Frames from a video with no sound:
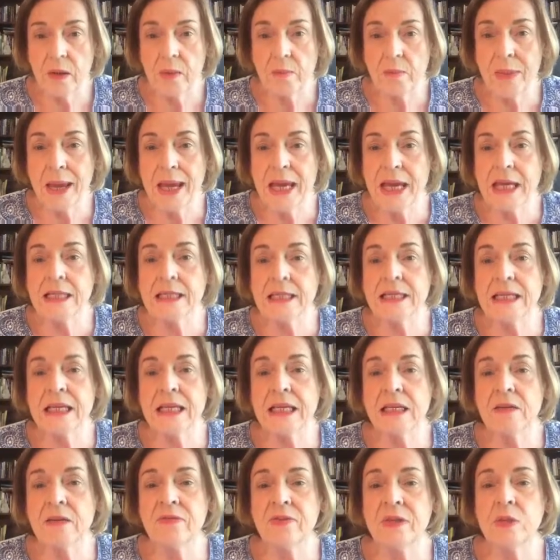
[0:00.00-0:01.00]
Man's
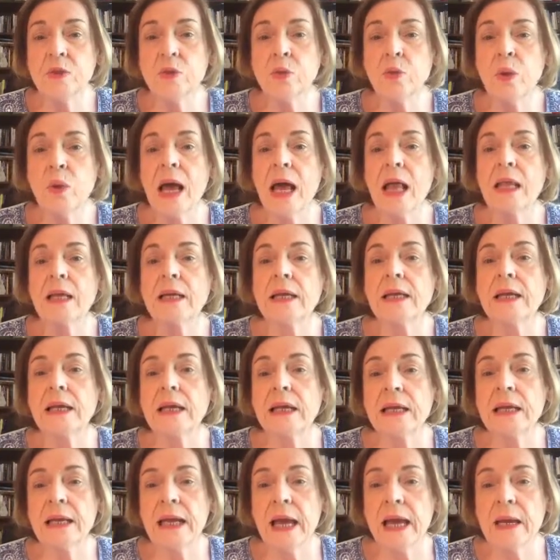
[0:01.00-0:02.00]

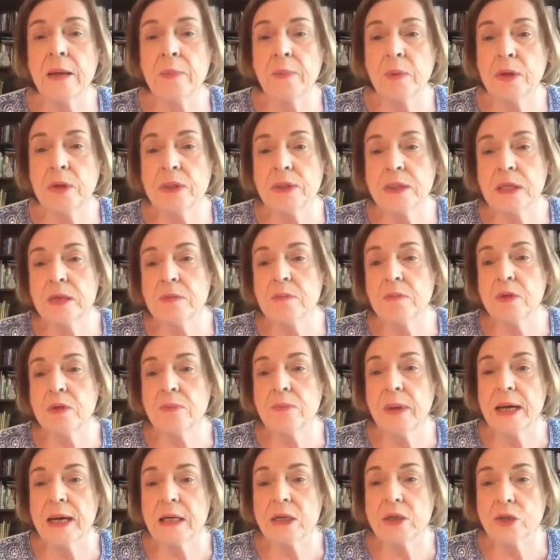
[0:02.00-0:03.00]
individuality enables him to
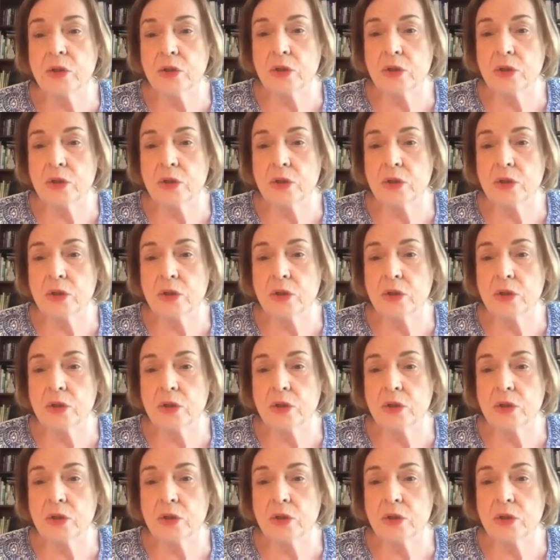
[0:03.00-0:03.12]
make